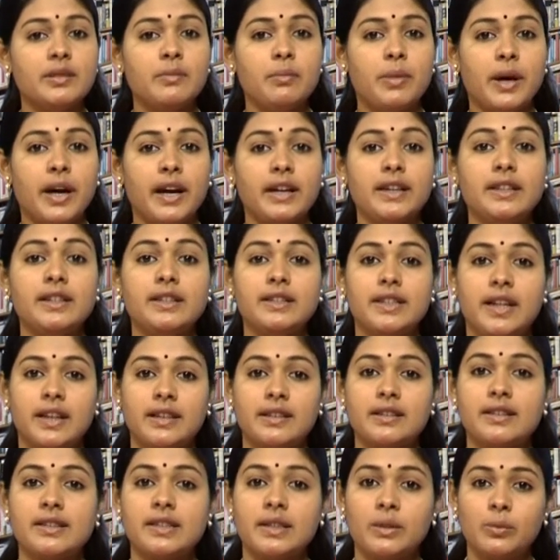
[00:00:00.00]
by
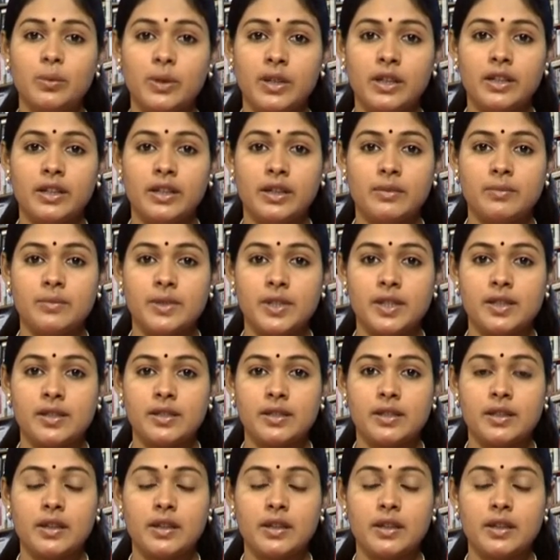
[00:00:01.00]
Tennessee Williams.